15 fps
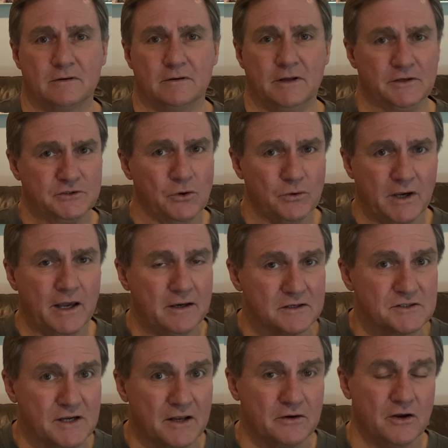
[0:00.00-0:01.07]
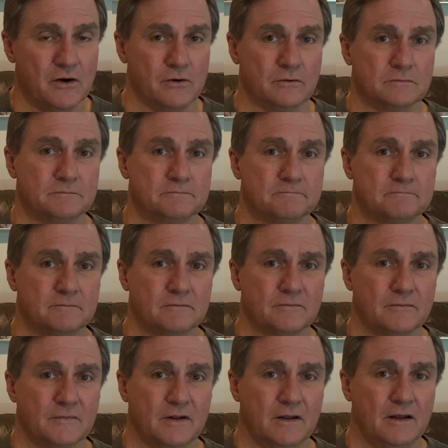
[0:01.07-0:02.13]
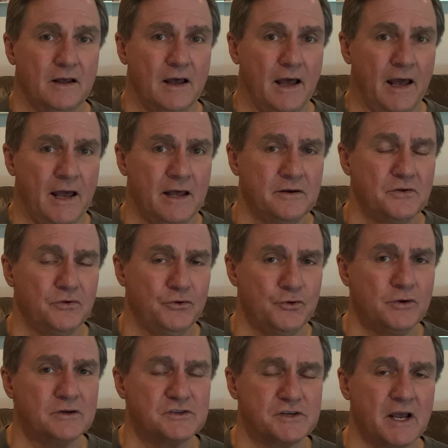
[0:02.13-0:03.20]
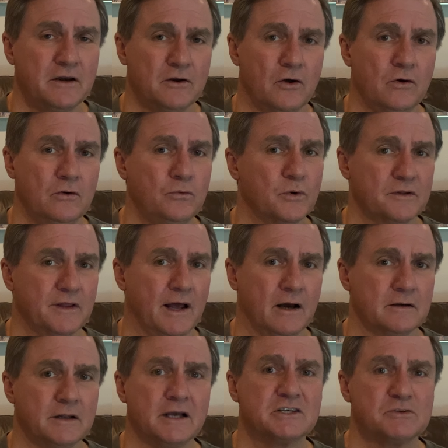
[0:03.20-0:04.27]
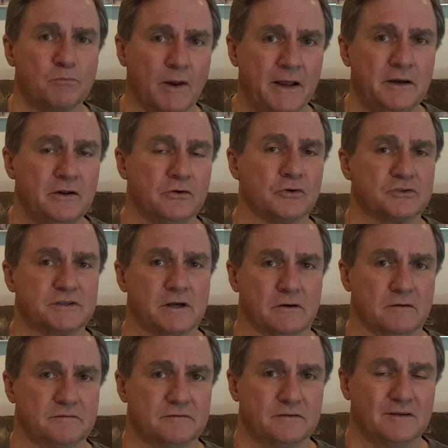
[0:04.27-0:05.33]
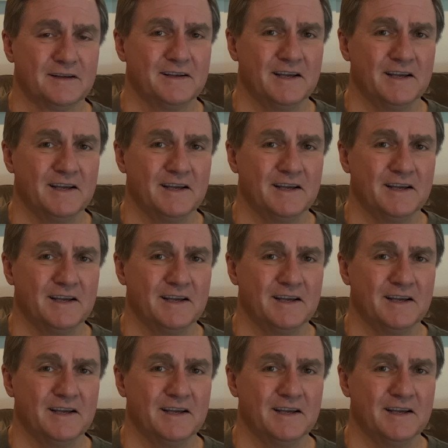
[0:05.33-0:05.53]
It's okay to say no. And you can say no without explaining yourself.